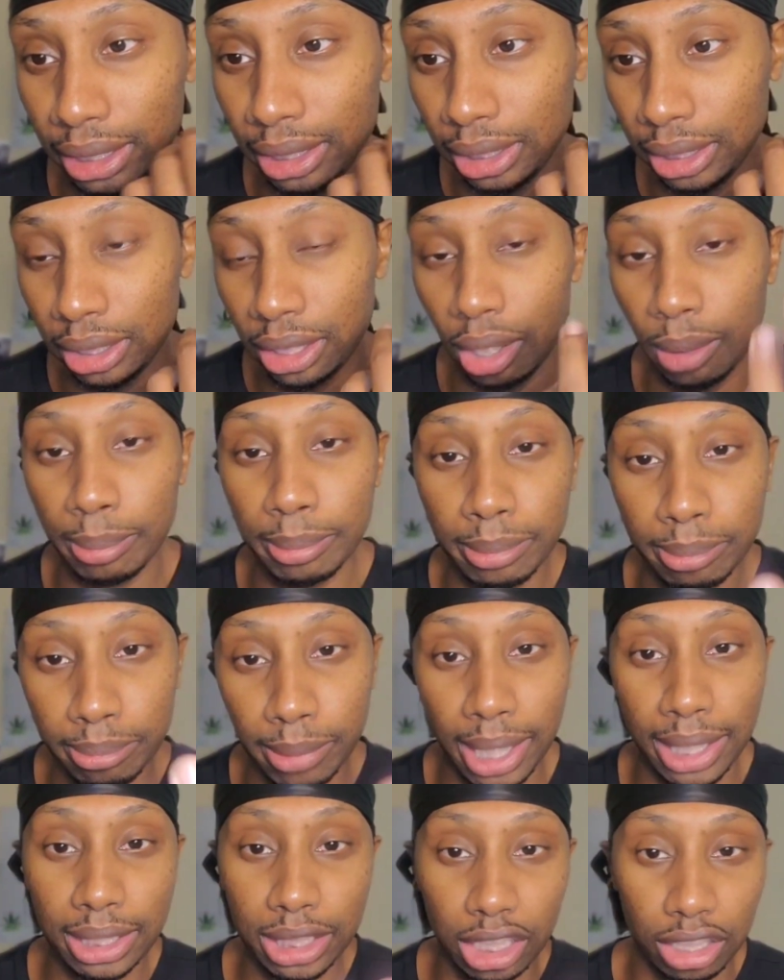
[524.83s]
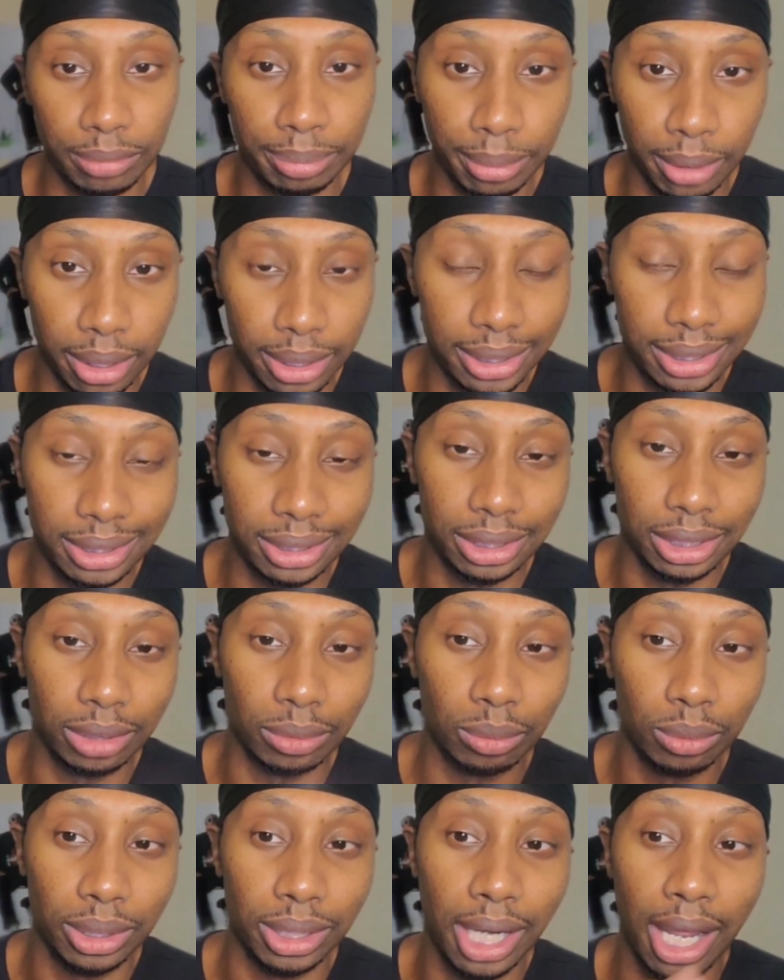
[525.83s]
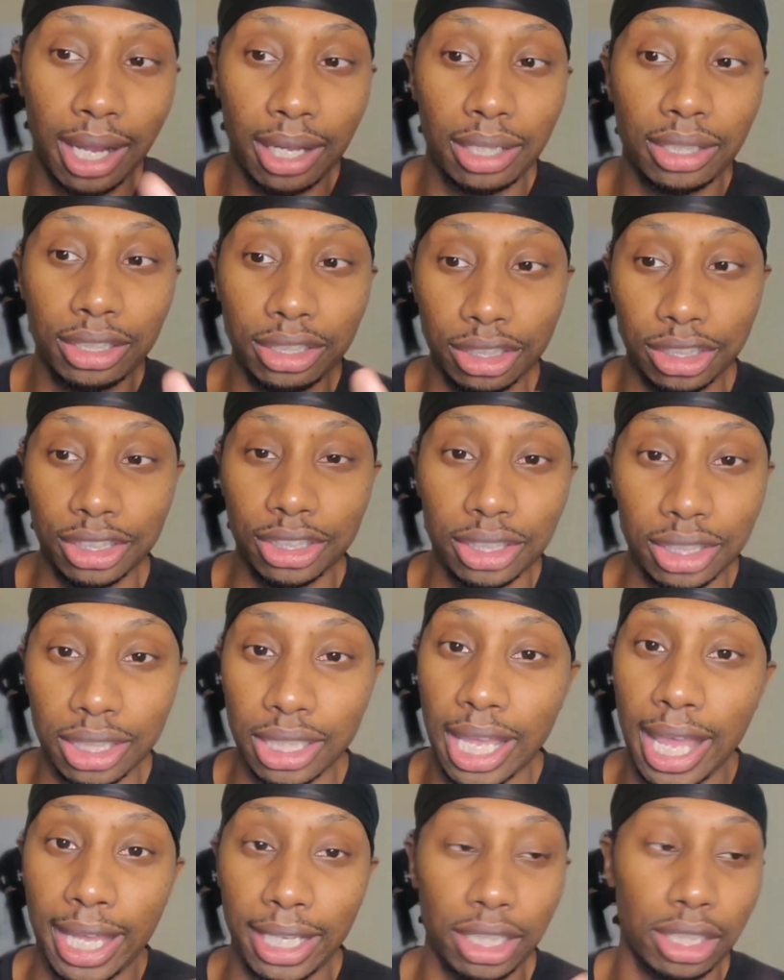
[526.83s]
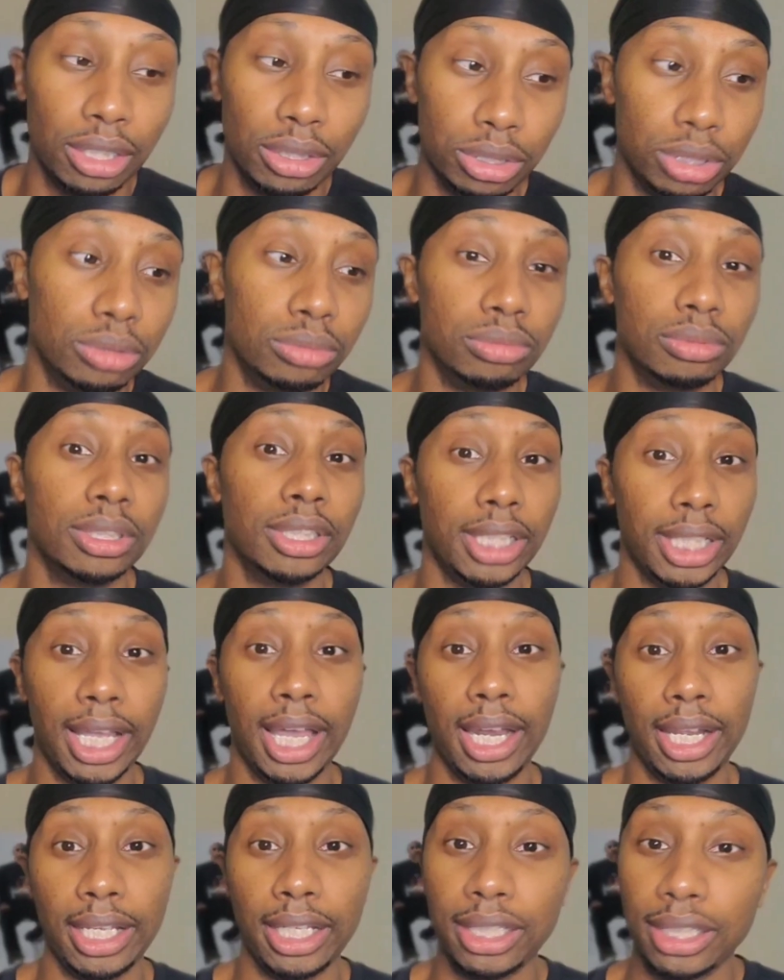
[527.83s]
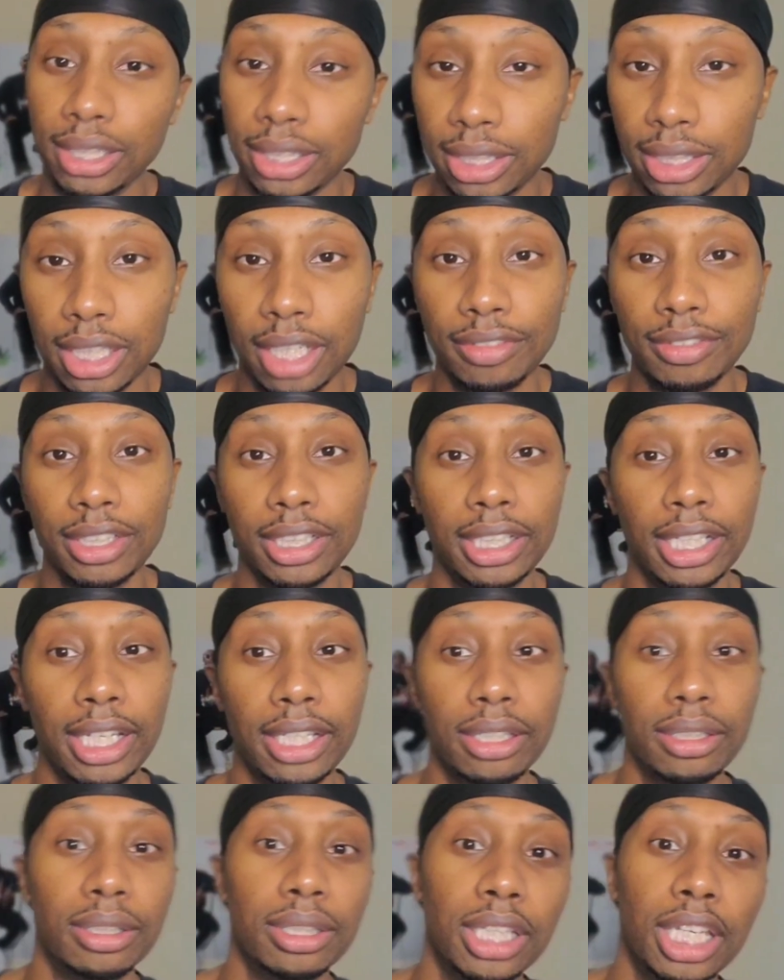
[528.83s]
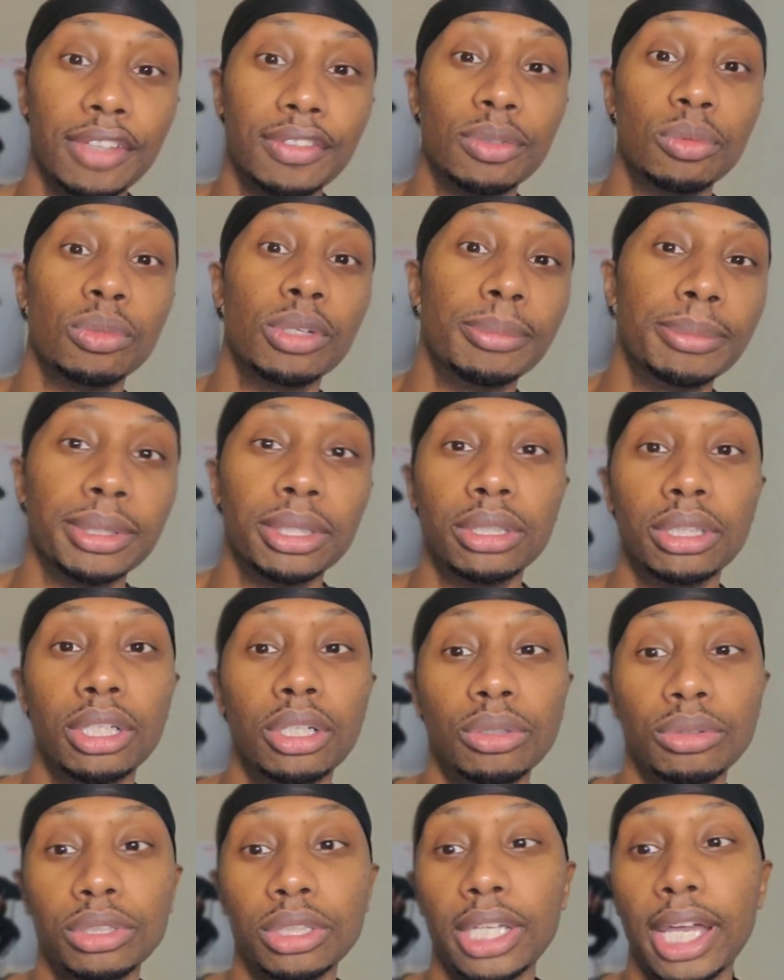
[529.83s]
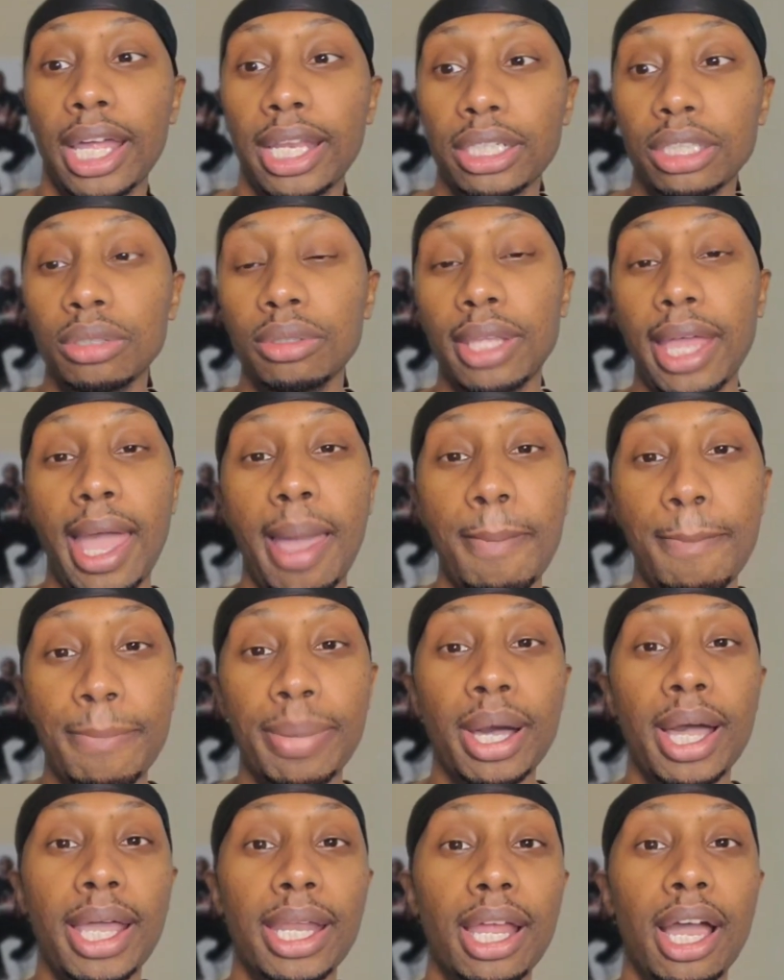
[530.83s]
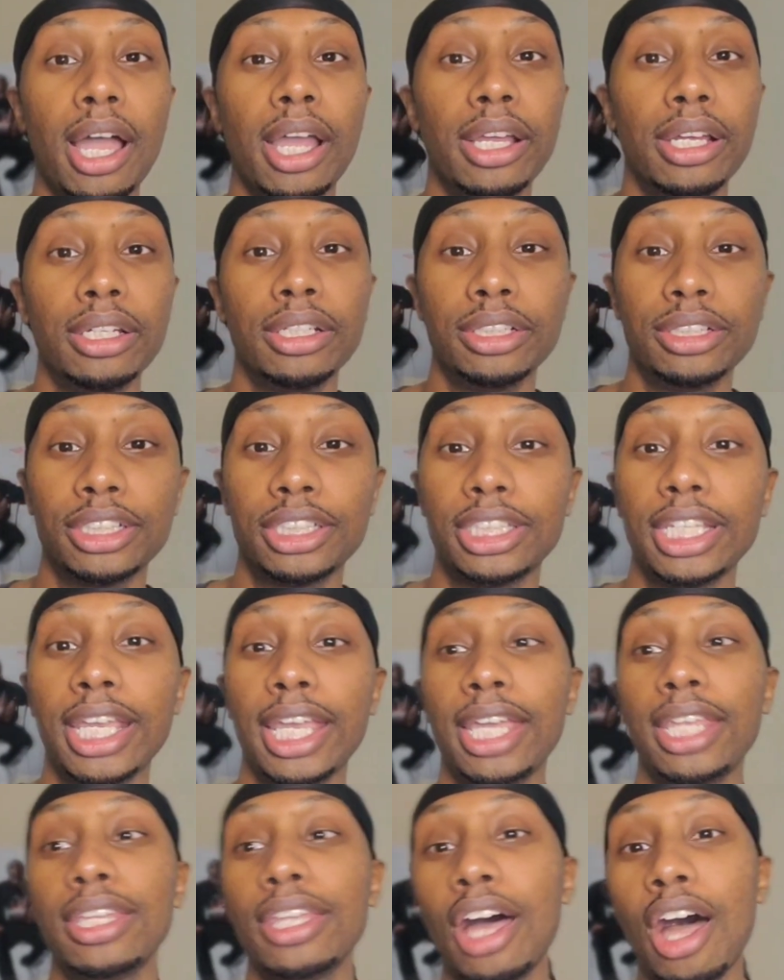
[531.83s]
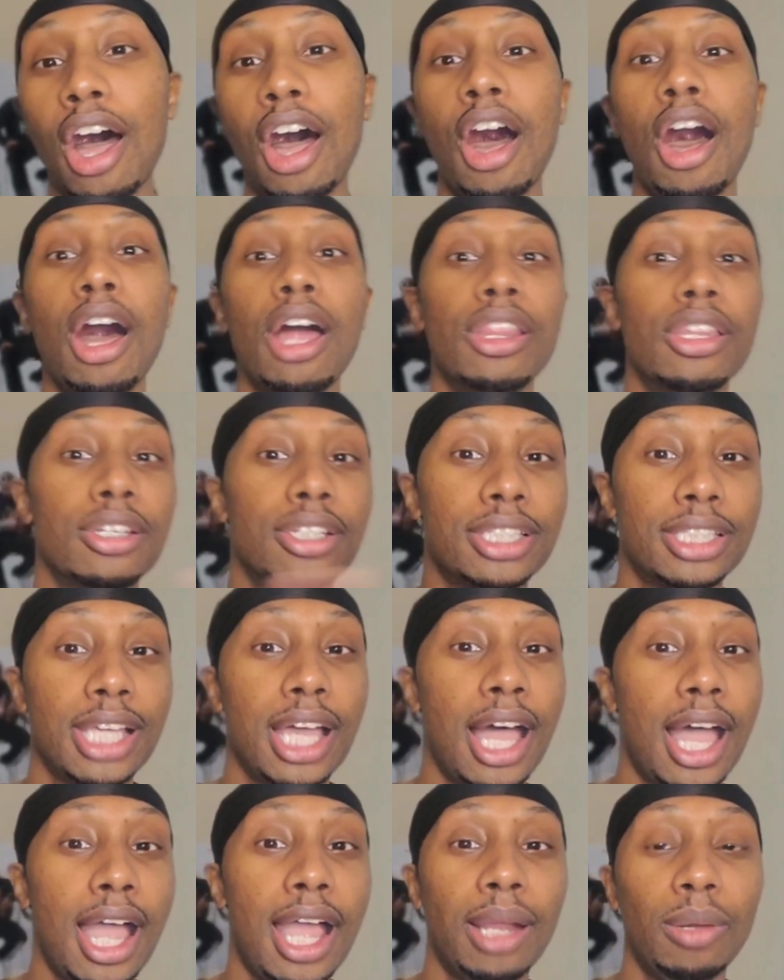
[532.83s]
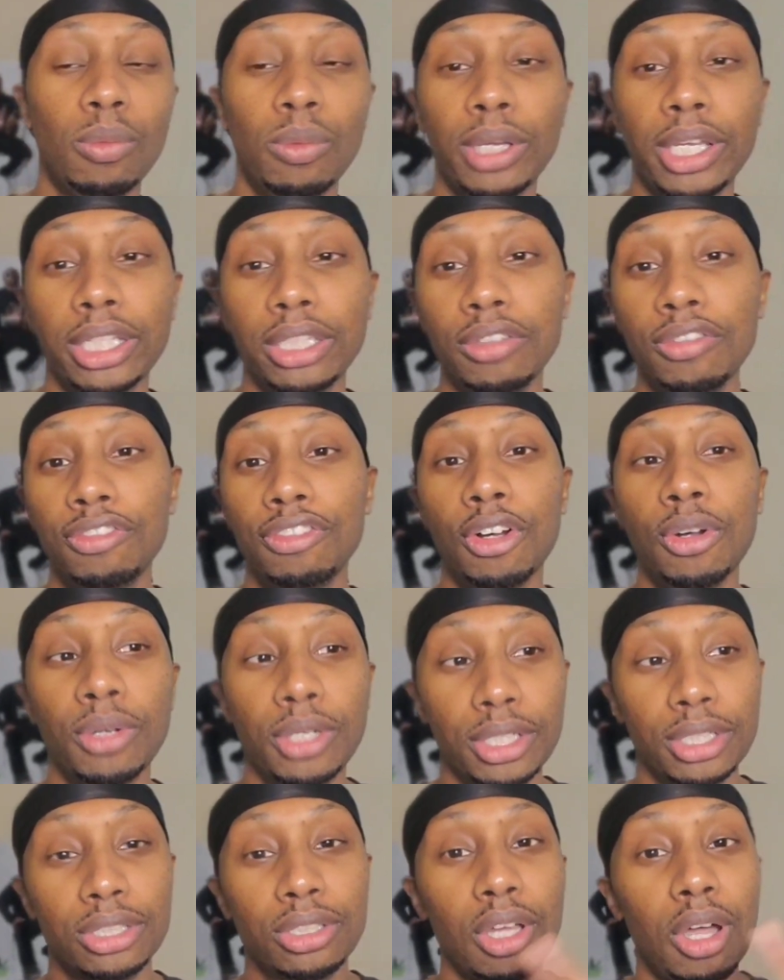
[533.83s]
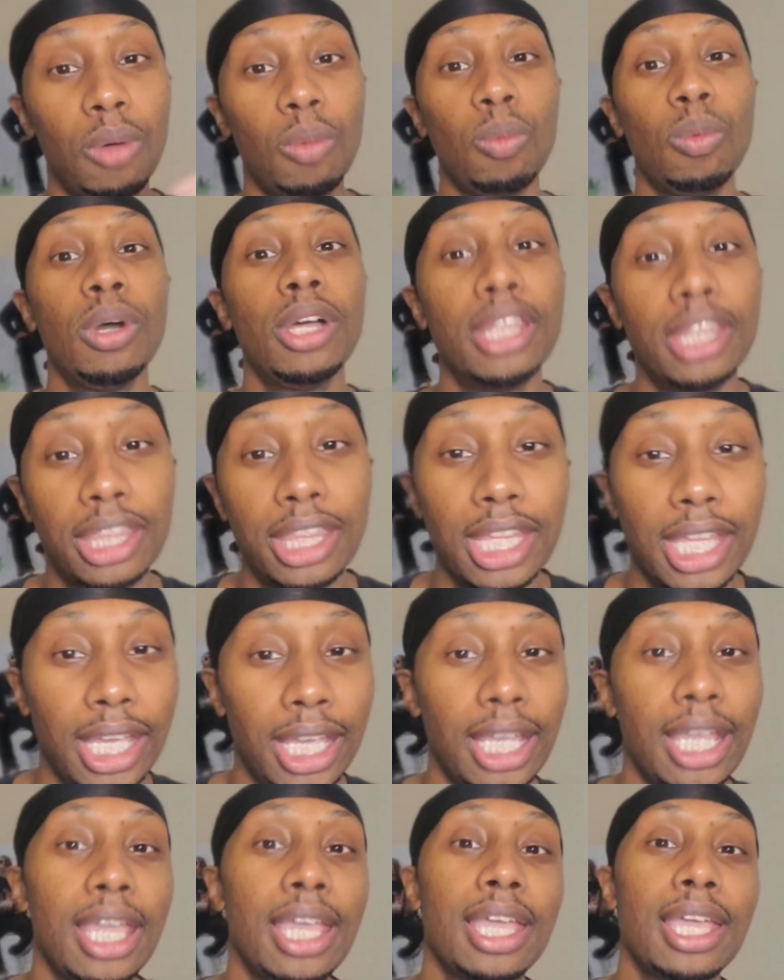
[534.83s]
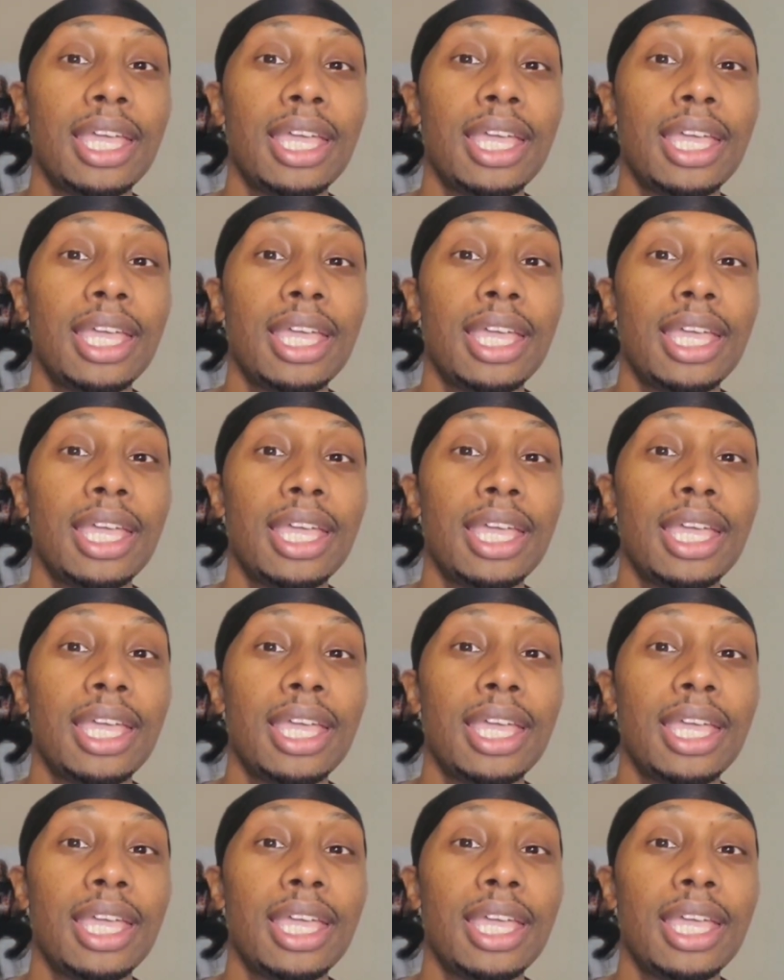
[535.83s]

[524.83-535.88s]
you know, myself personally, when I understood that, yo, you really got to get your stuff together and leave the women alone, you got to do that. But I understand the other side when you focus on one thing